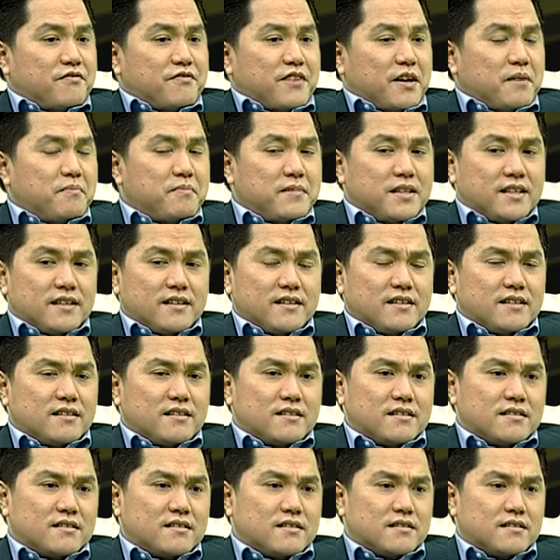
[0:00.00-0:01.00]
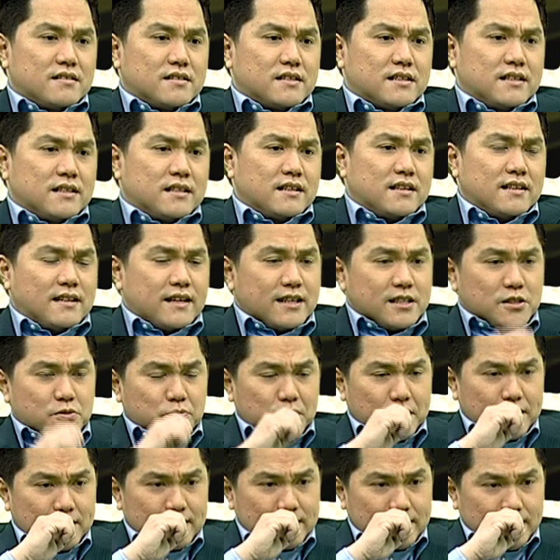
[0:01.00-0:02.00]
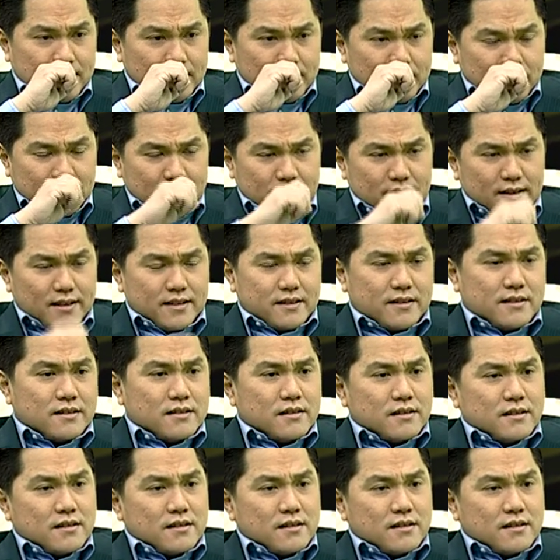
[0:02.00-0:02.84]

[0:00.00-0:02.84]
family, I think there's one thing that